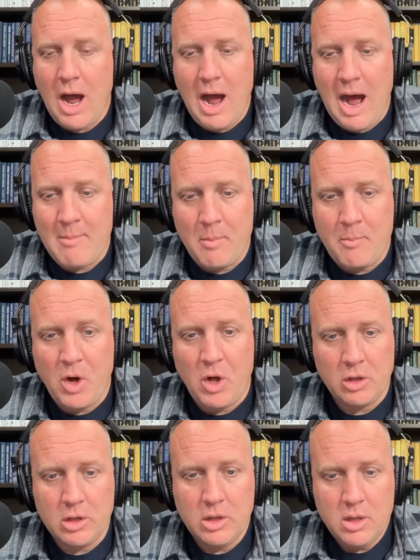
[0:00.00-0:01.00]
I'm a
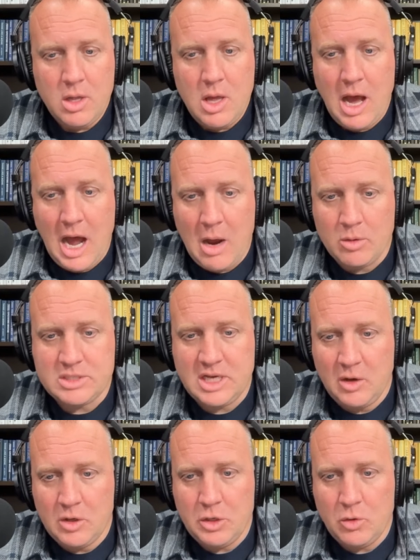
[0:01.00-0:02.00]
bull. I will
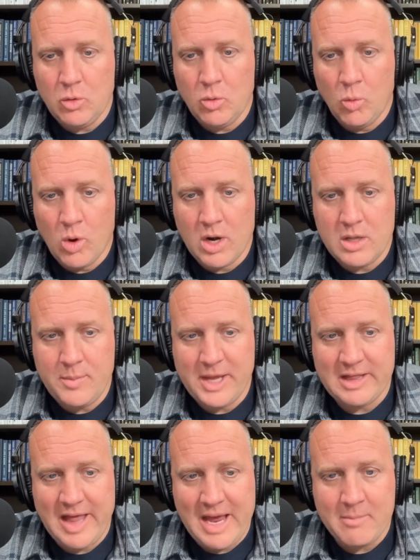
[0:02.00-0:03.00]
tell you, one of the big
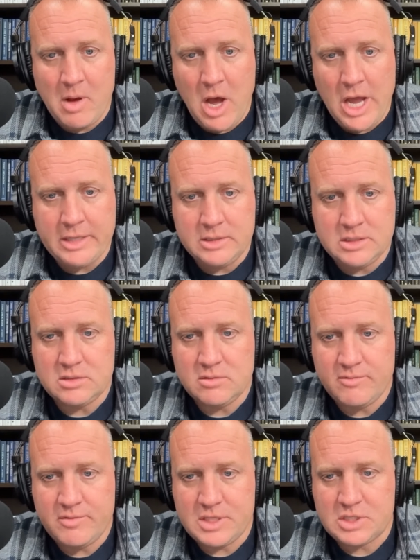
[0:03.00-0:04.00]
landmines
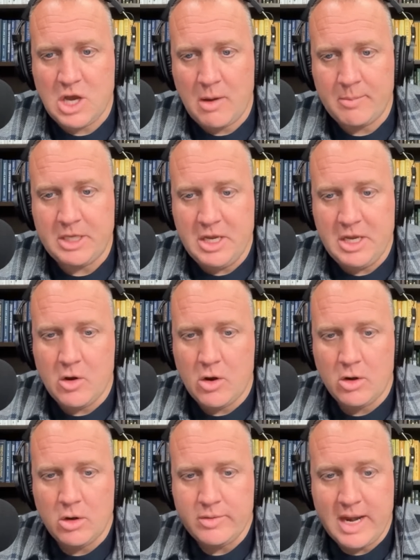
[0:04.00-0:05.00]
for this coming
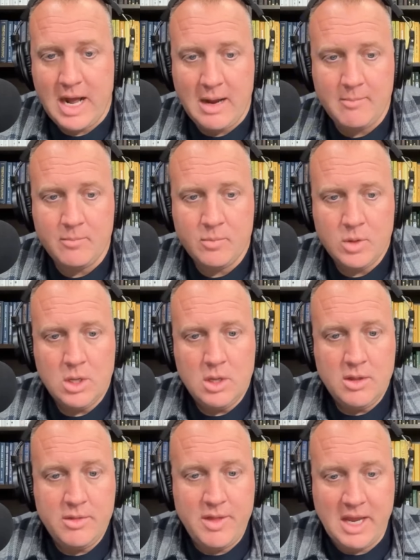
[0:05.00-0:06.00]
year that I'm
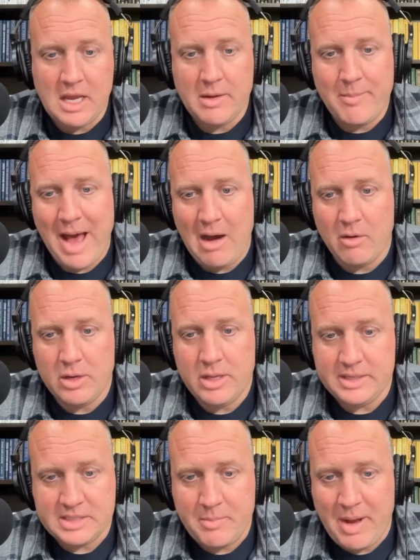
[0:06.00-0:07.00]
thinking about
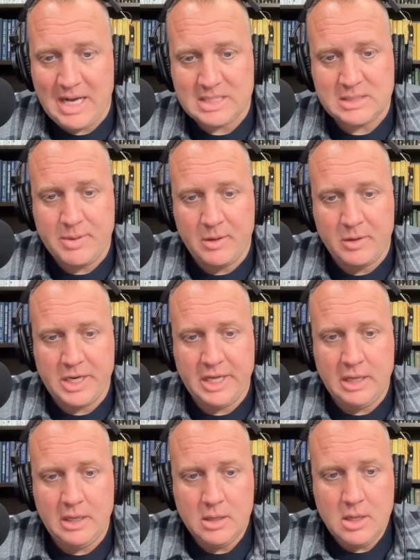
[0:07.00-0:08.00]
is the
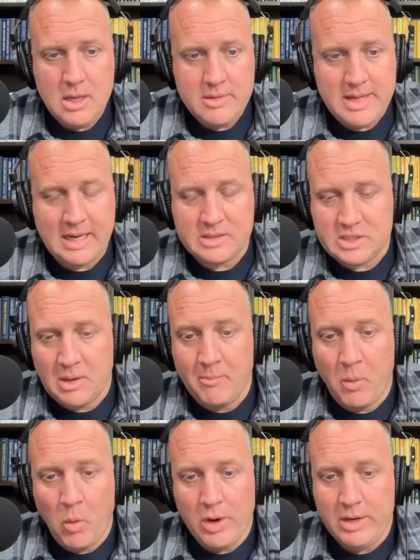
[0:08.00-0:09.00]
possibility that at some
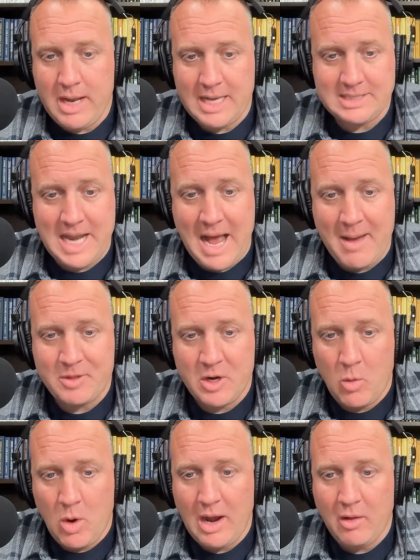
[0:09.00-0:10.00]
point, hasn't happened in a
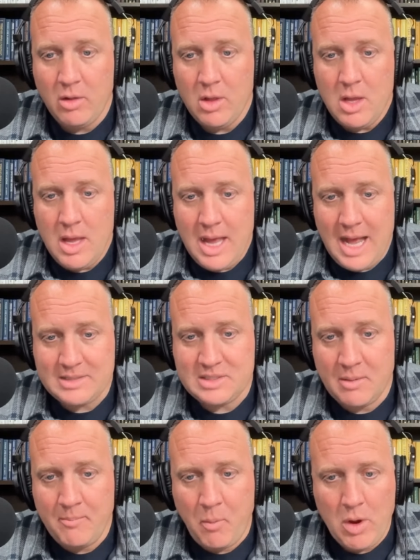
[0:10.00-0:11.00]
while, at
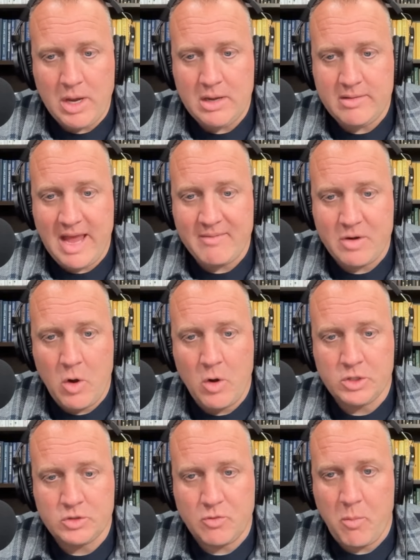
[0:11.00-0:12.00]
some point they have an
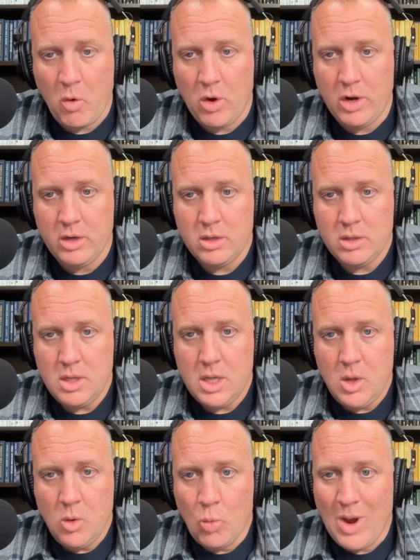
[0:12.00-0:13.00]
earnings report
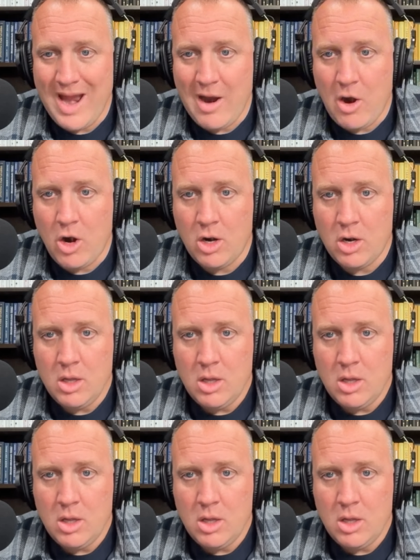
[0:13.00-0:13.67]
where